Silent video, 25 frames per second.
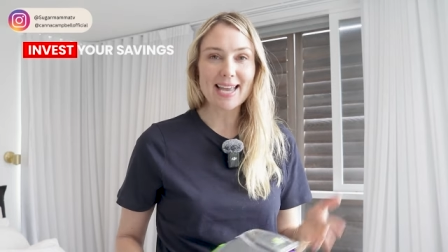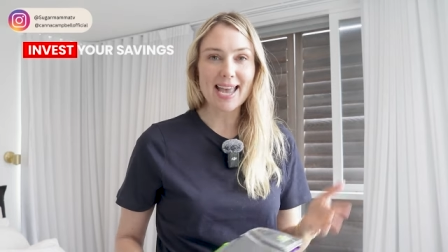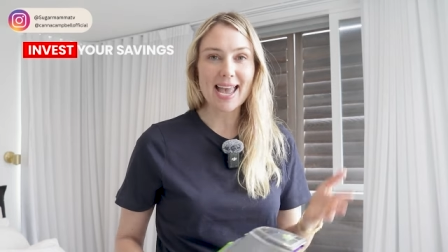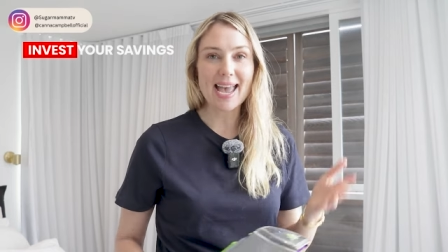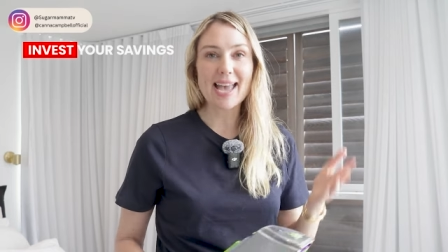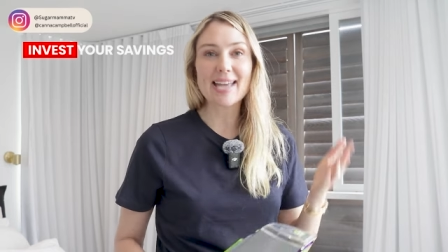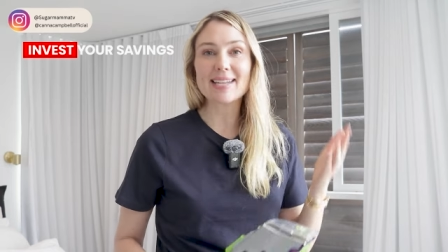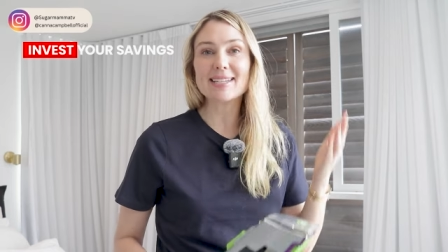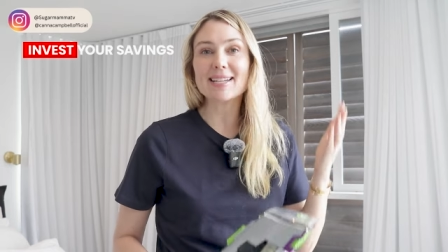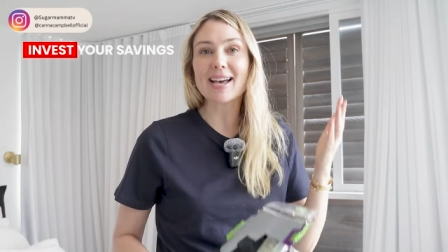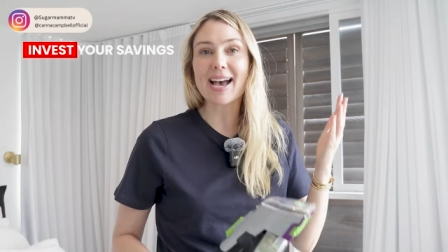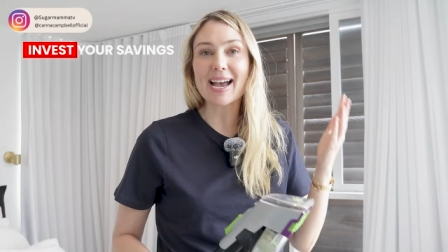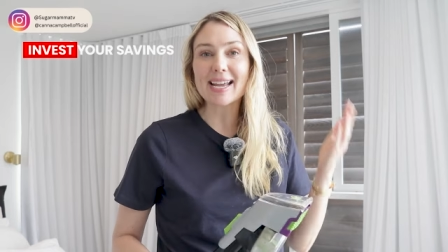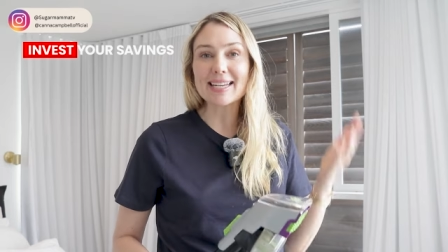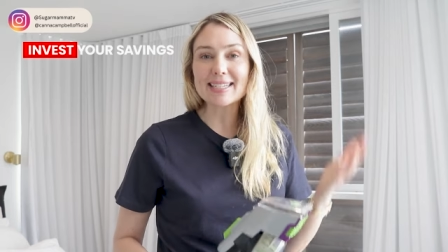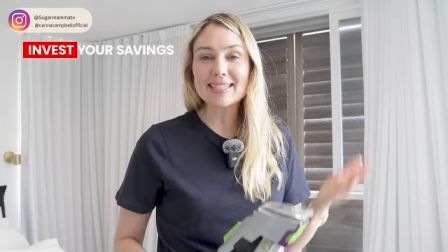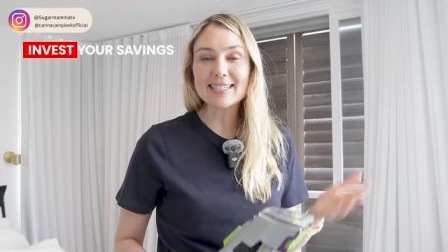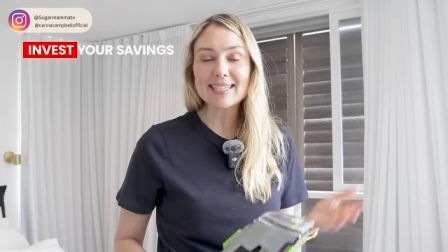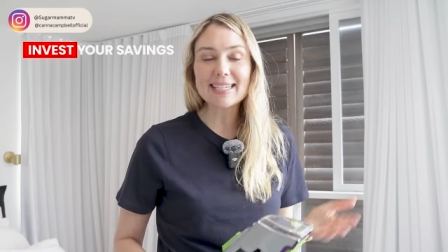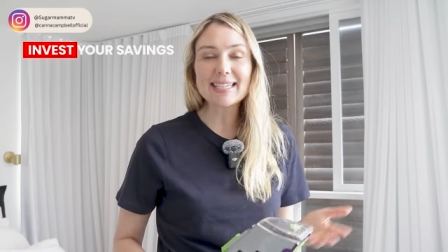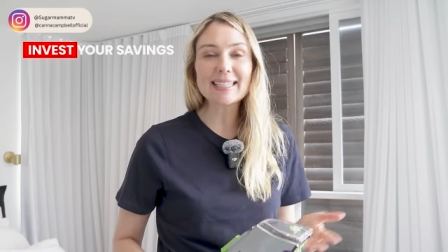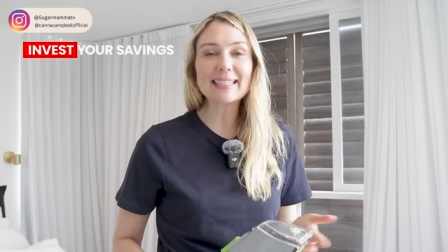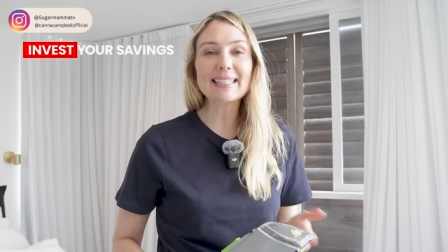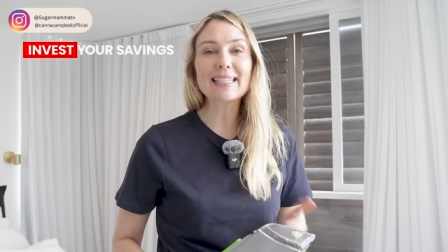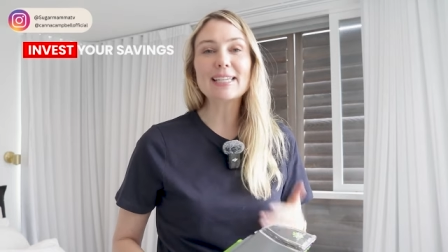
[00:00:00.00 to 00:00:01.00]
and
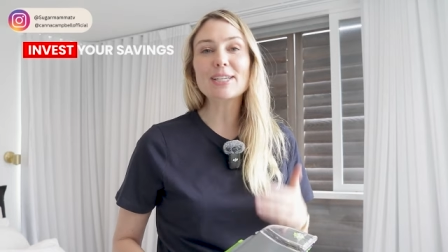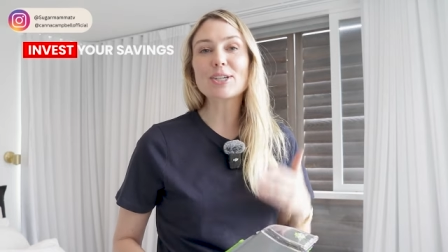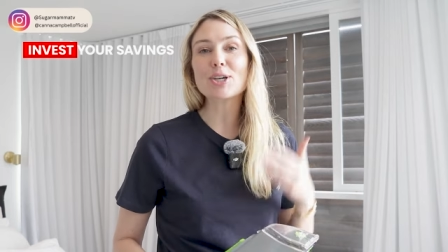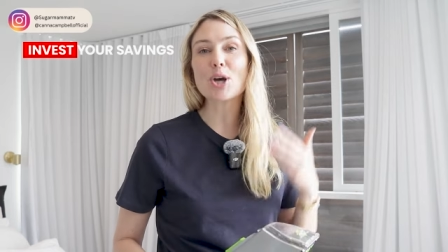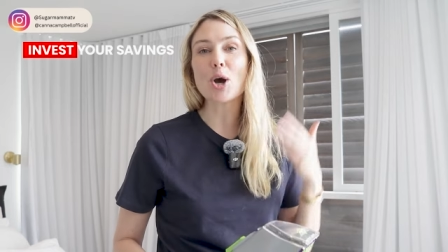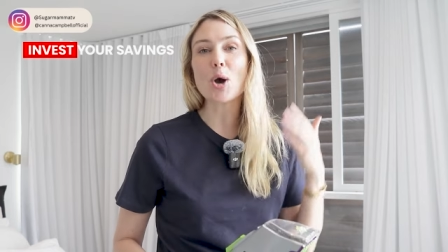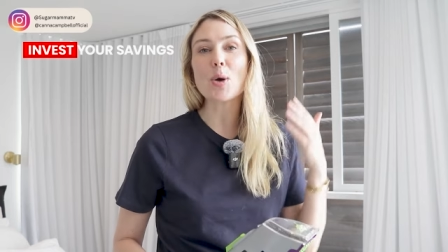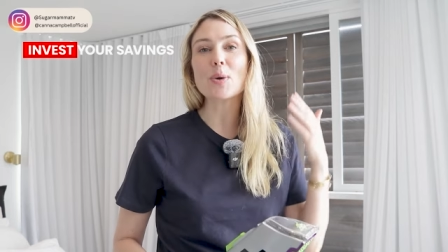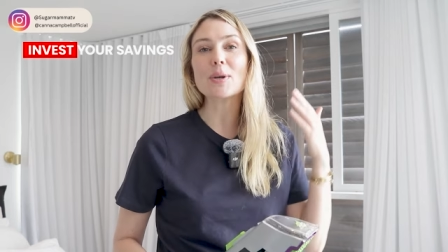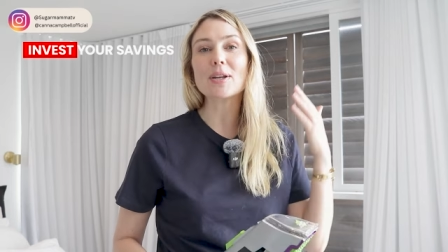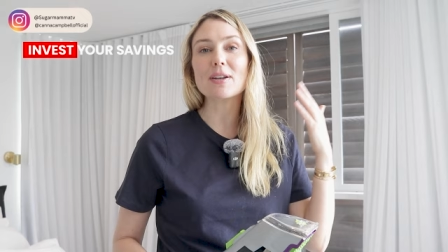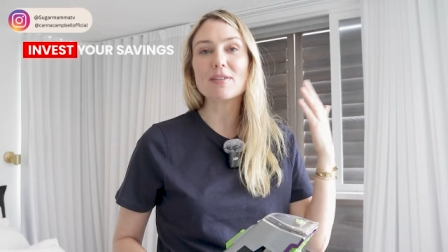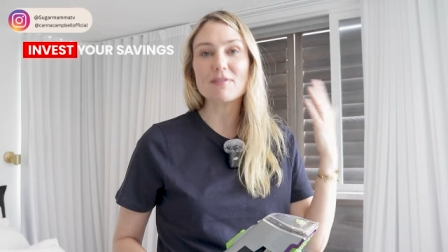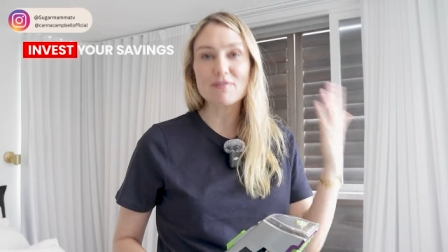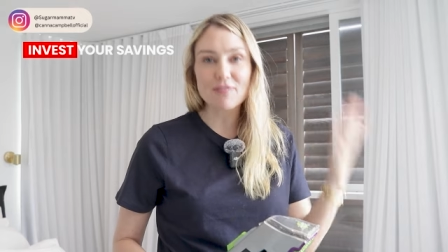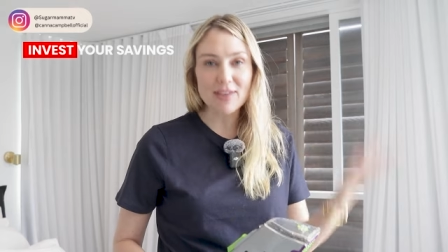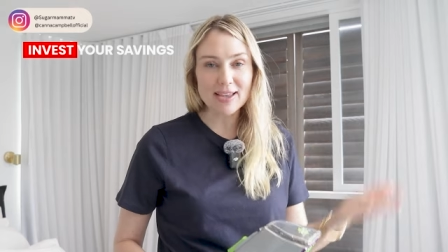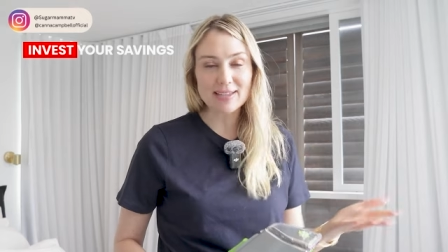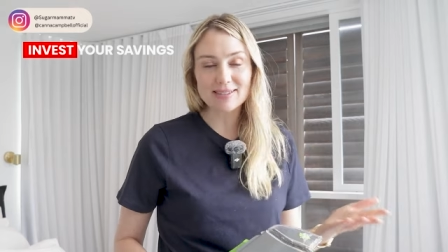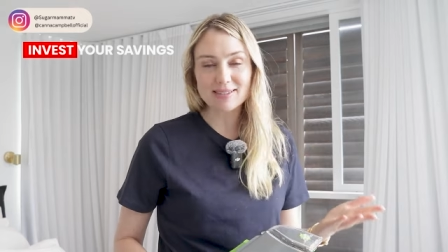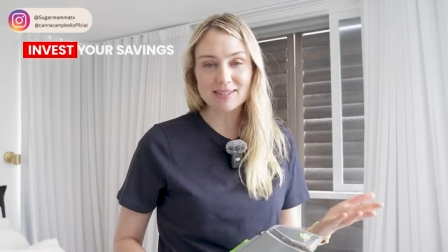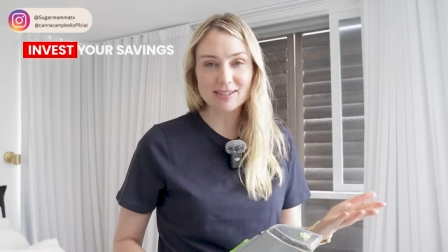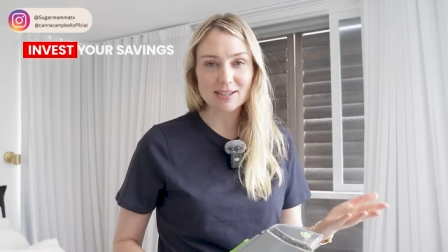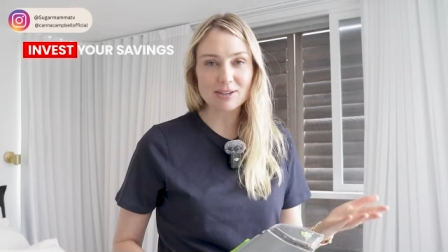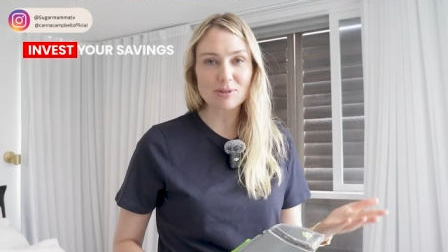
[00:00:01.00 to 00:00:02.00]
ideally go and
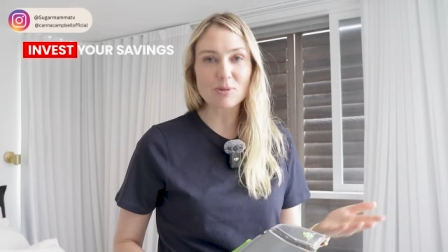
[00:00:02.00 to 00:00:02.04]
invest